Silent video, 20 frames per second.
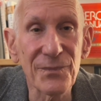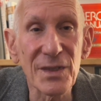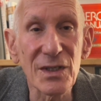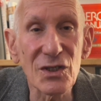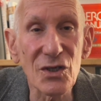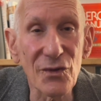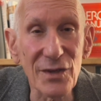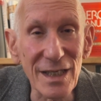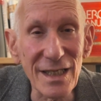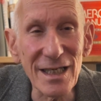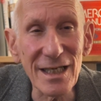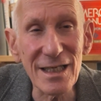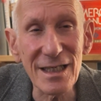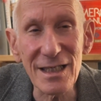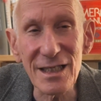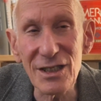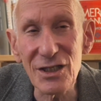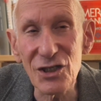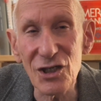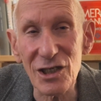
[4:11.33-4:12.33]
So this is
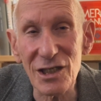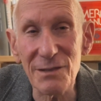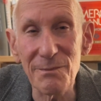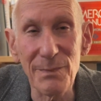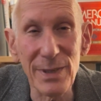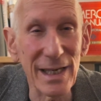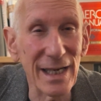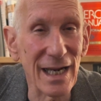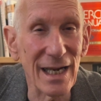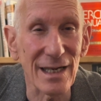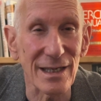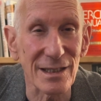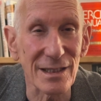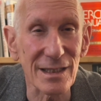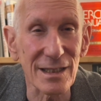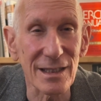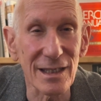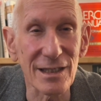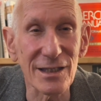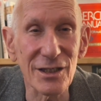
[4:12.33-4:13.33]
just
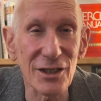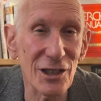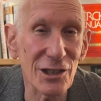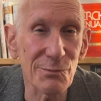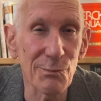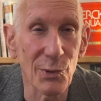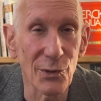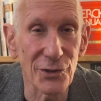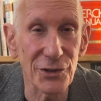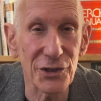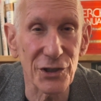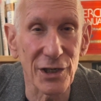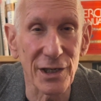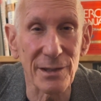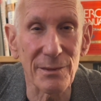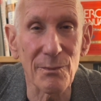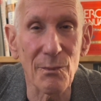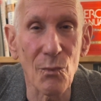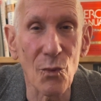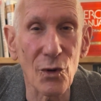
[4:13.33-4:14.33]
BS. It's just bullshit,
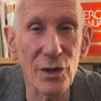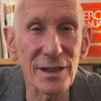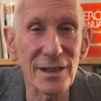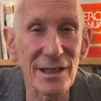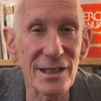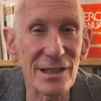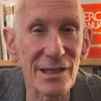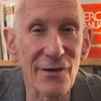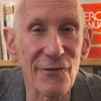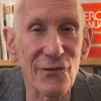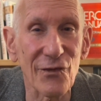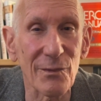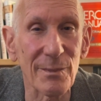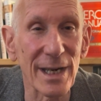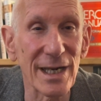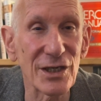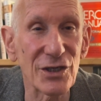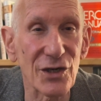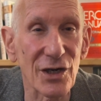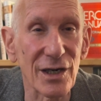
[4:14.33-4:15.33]
more
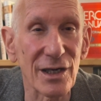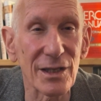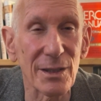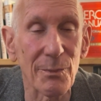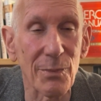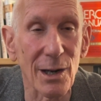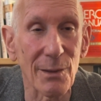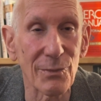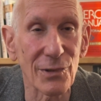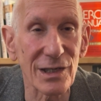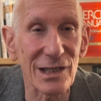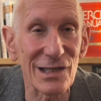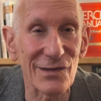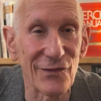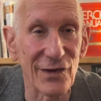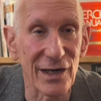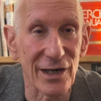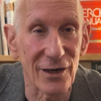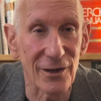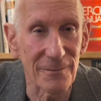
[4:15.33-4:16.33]
disinformation in the public
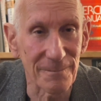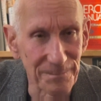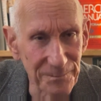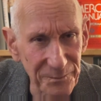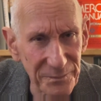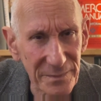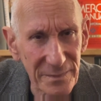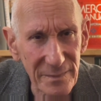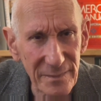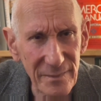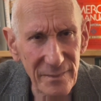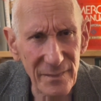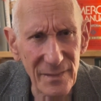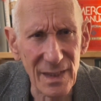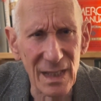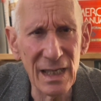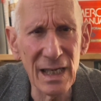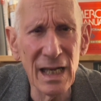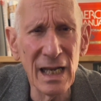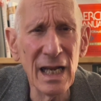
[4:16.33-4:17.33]
sphere.
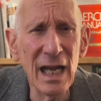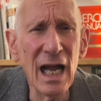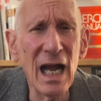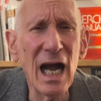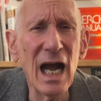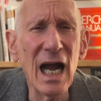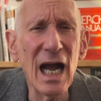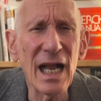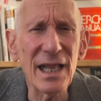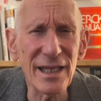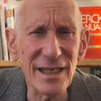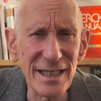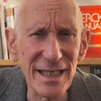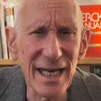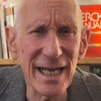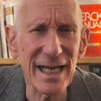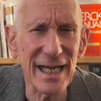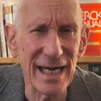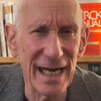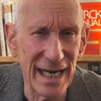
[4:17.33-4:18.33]
Let's
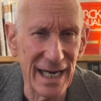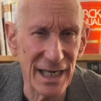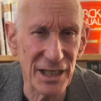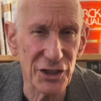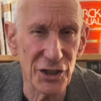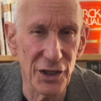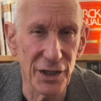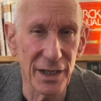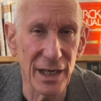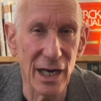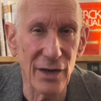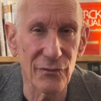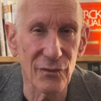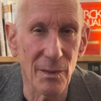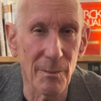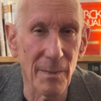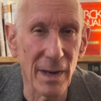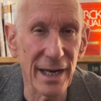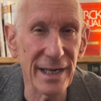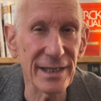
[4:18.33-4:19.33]
take an action and
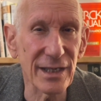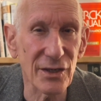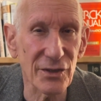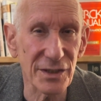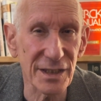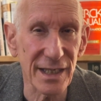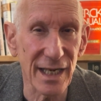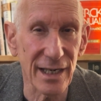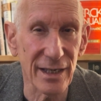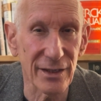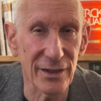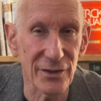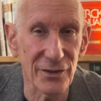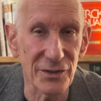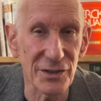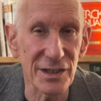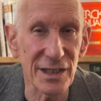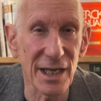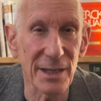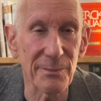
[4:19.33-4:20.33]
remind our
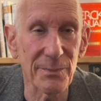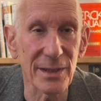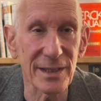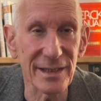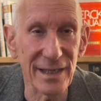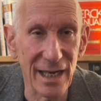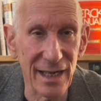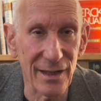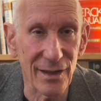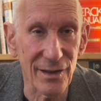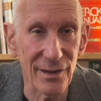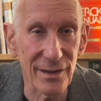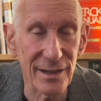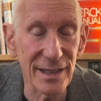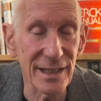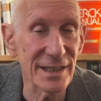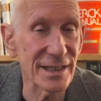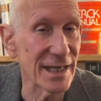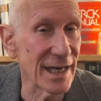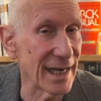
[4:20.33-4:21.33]
senators that Patel
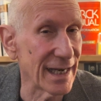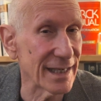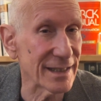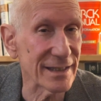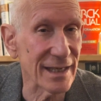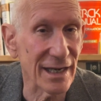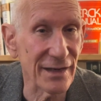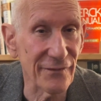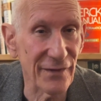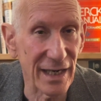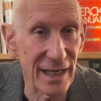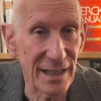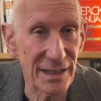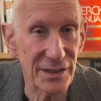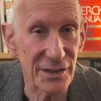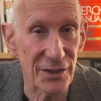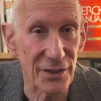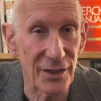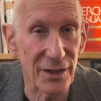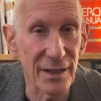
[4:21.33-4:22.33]
is an
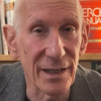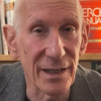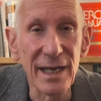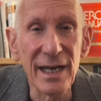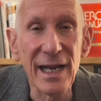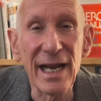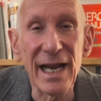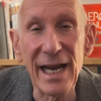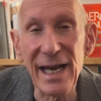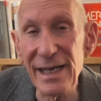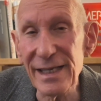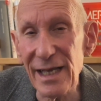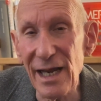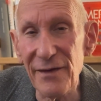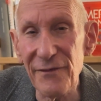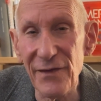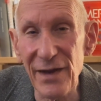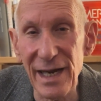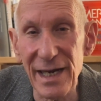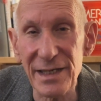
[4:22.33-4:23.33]
anti-vaxxer.
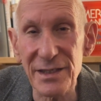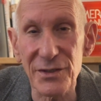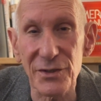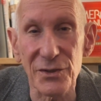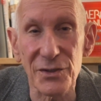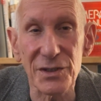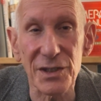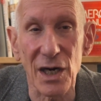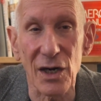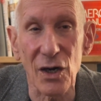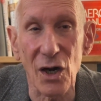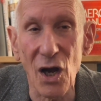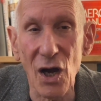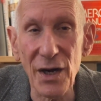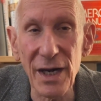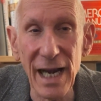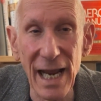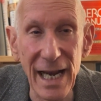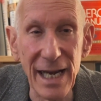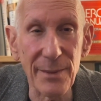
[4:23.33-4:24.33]
Anti-vaxxers are
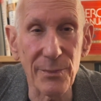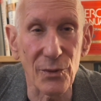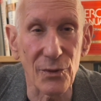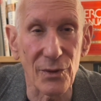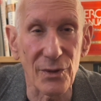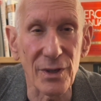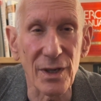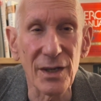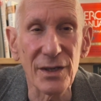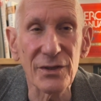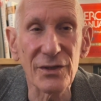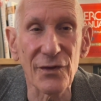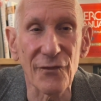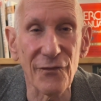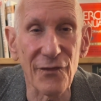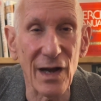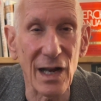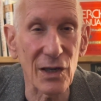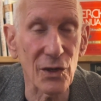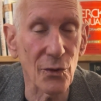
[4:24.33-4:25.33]
unable to
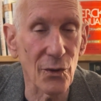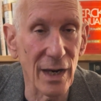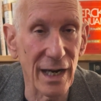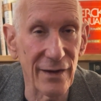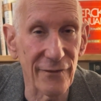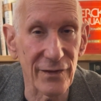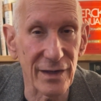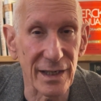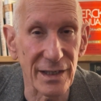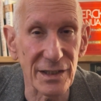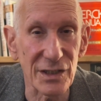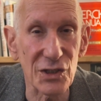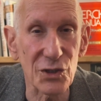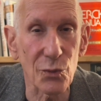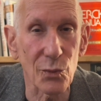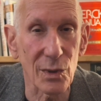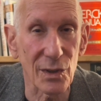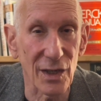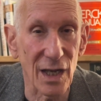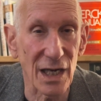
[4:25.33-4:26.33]
follow evidence to
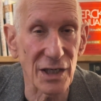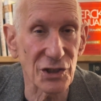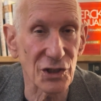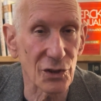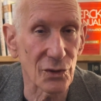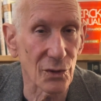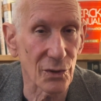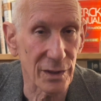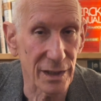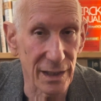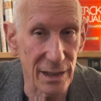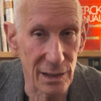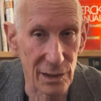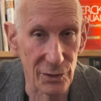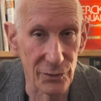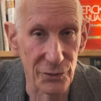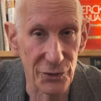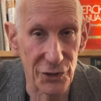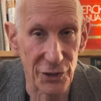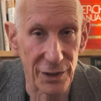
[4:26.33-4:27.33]
a logical
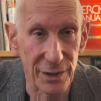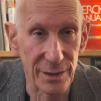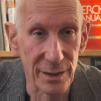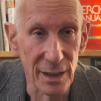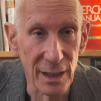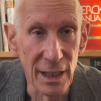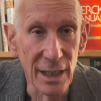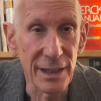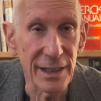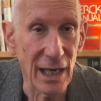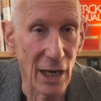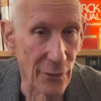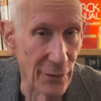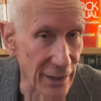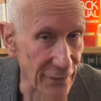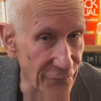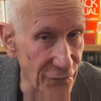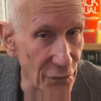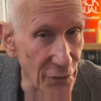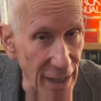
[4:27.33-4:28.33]
conclusion. Now,
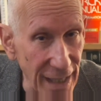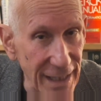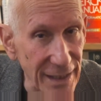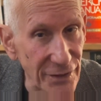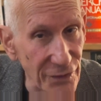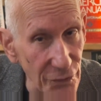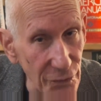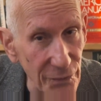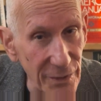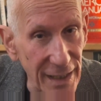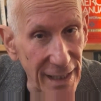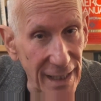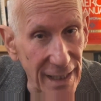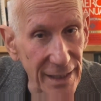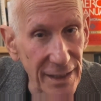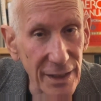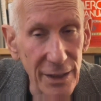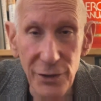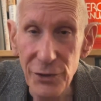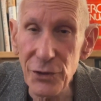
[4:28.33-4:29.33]
if you can't do
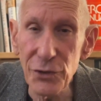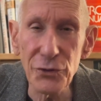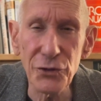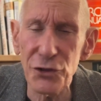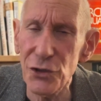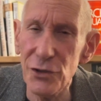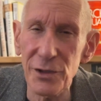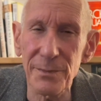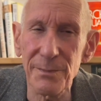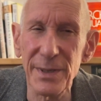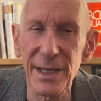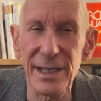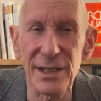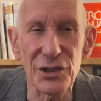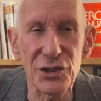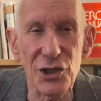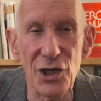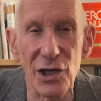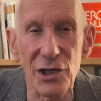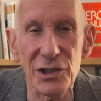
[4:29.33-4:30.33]
that, you shouldn't be in
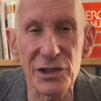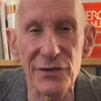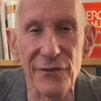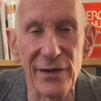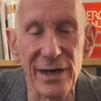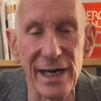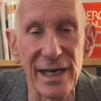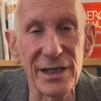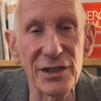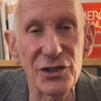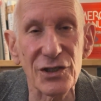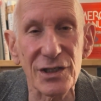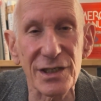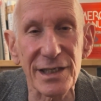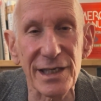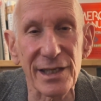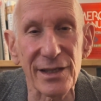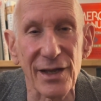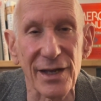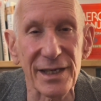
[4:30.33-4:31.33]
charge of an agency
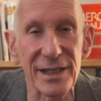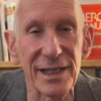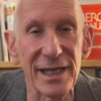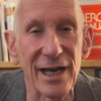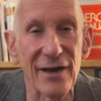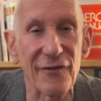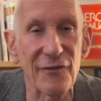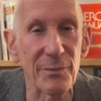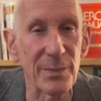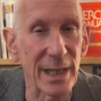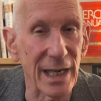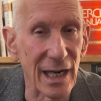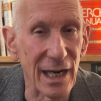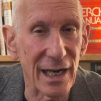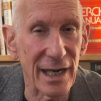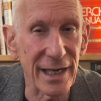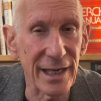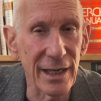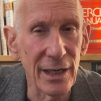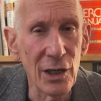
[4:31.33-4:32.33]
like the
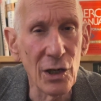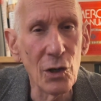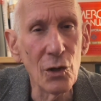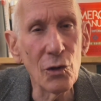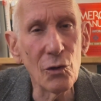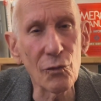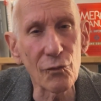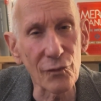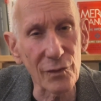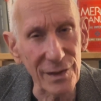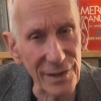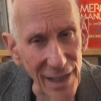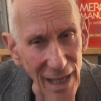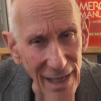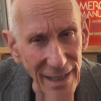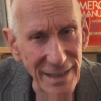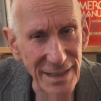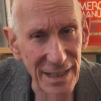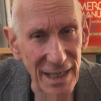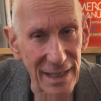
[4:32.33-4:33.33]
FBI, who
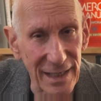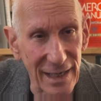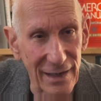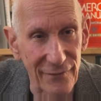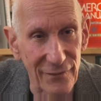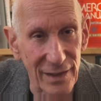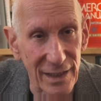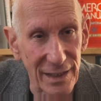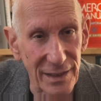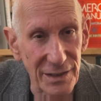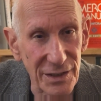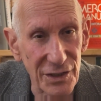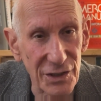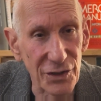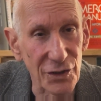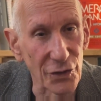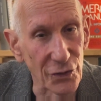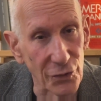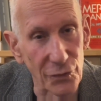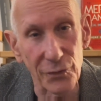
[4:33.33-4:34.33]
relies on evidence
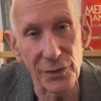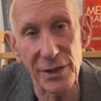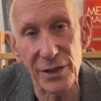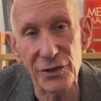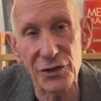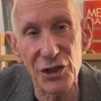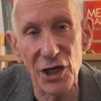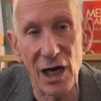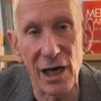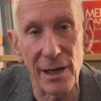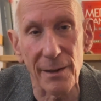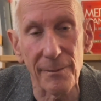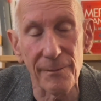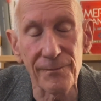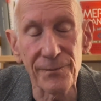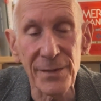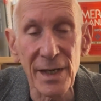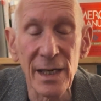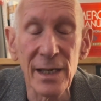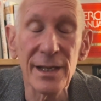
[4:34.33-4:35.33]
to do their job.
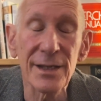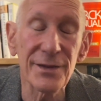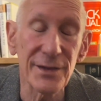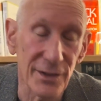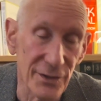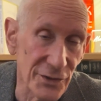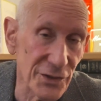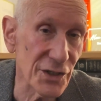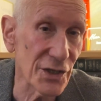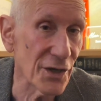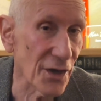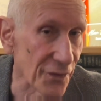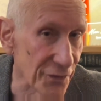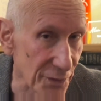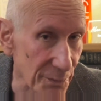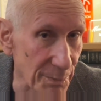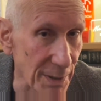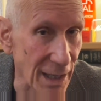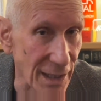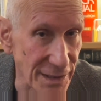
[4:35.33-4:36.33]
There's another
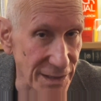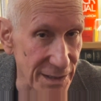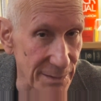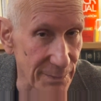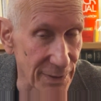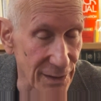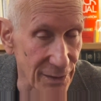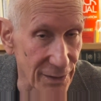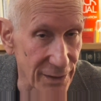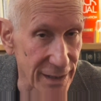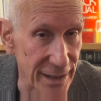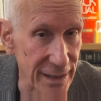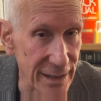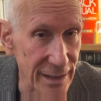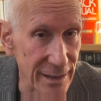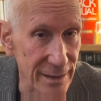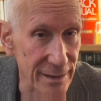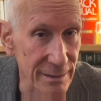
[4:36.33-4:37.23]
possibility.